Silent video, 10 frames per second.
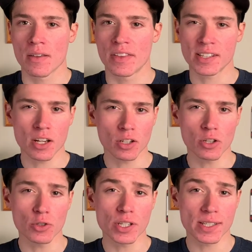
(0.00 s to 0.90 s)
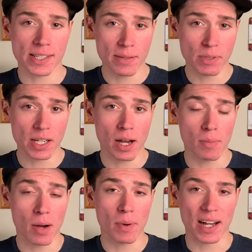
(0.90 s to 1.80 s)
This conclusion seems to
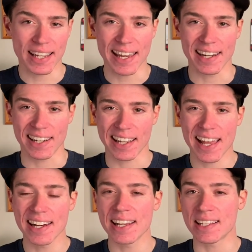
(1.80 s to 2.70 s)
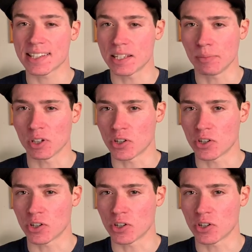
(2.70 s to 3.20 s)
come up again and again in similar